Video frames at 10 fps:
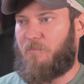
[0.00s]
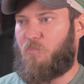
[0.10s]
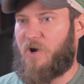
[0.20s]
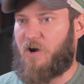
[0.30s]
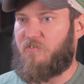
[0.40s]

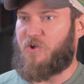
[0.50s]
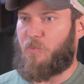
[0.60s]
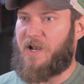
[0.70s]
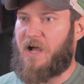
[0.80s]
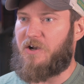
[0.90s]
When everything
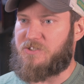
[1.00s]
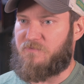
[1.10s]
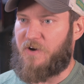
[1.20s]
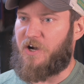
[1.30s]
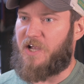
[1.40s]
went out, it's
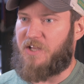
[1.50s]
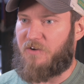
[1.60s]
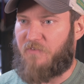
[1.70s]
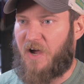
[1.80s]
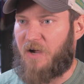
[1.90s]
very
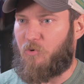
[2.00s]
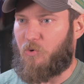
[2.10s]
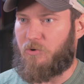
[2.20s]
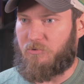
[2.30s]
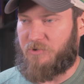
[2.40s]
identifiable. We were